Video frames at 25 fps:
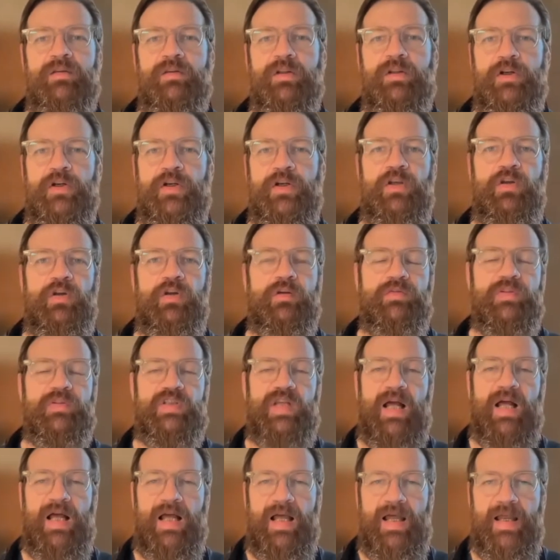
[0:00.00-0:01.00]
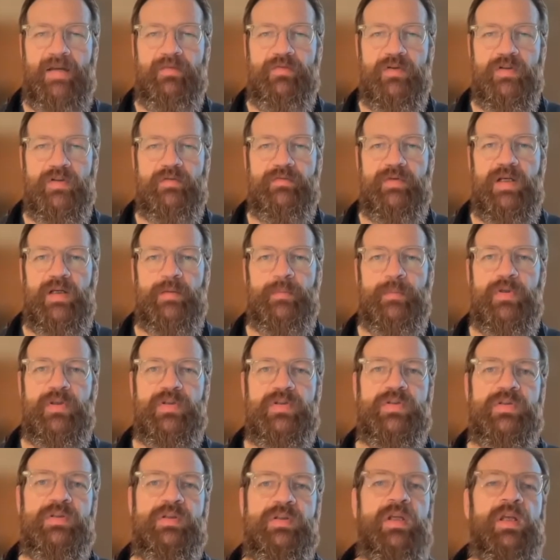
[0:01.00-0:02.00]
The learning curve is high for
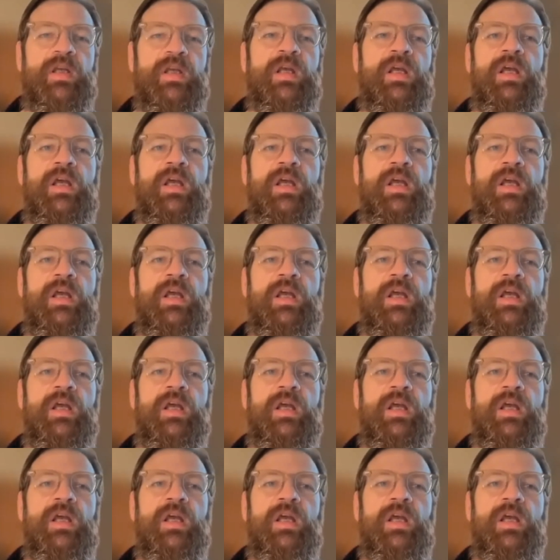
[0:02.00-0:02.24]
developers.